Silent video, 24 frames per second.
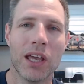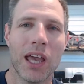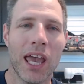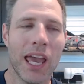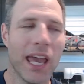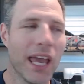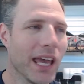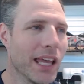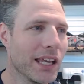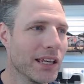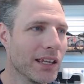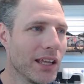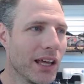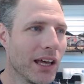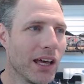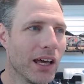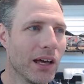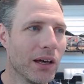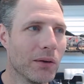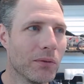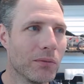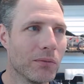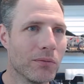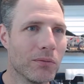and
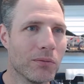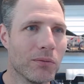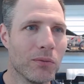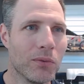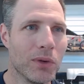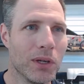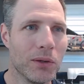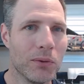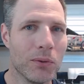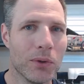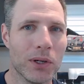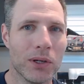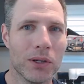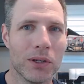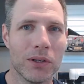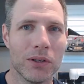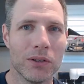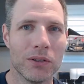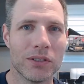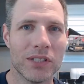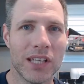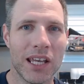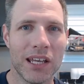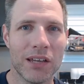we
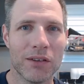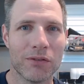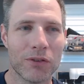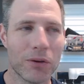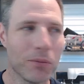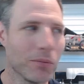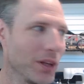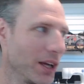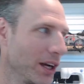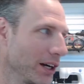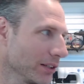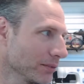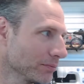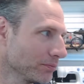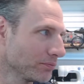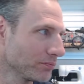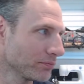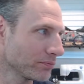will take it from there.